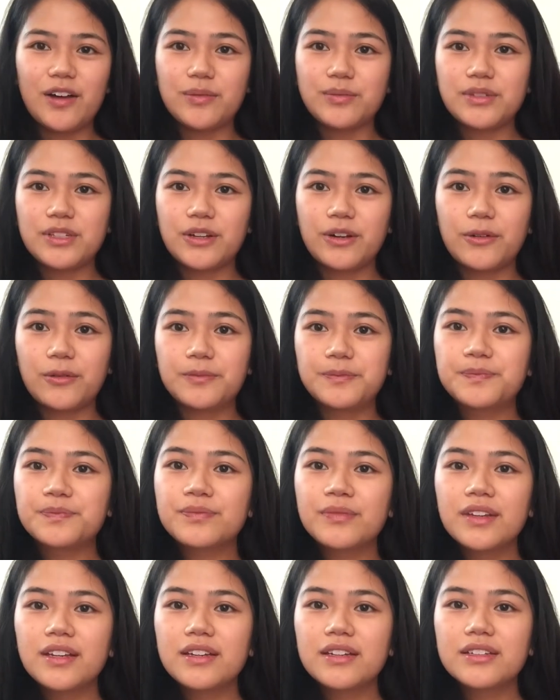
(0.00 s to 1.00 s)
So
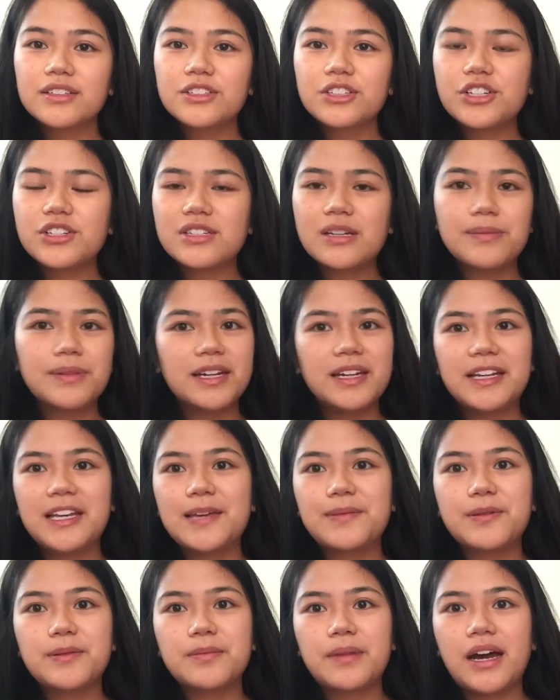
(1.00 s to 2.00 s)
just something to
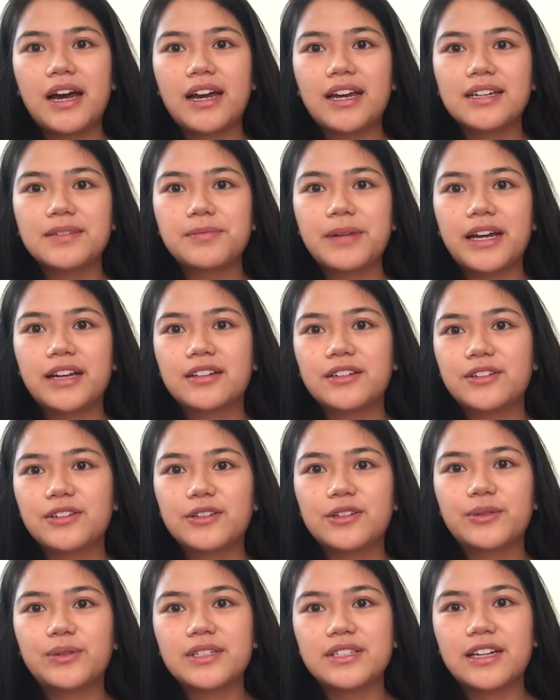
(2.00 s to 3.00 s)
keep in mind, my
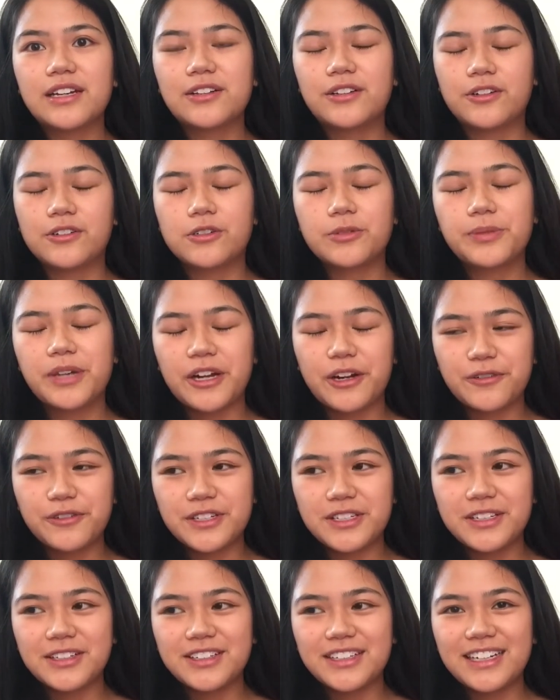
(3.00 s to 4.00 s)
clinical was at a long-term care
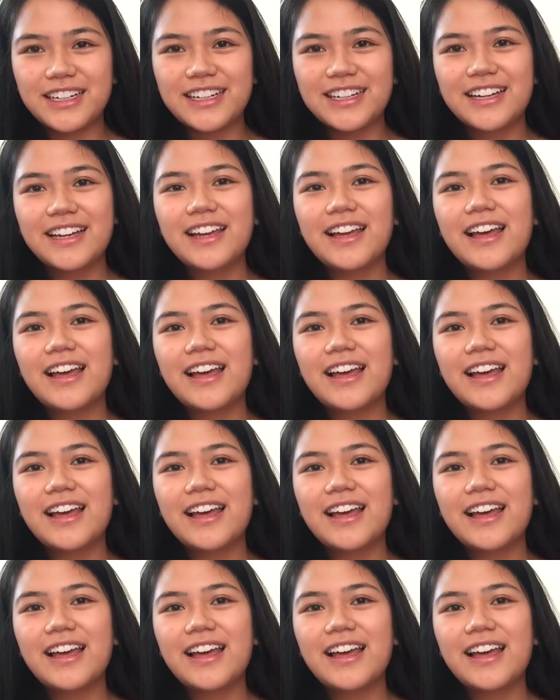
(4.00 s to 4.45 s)
facility.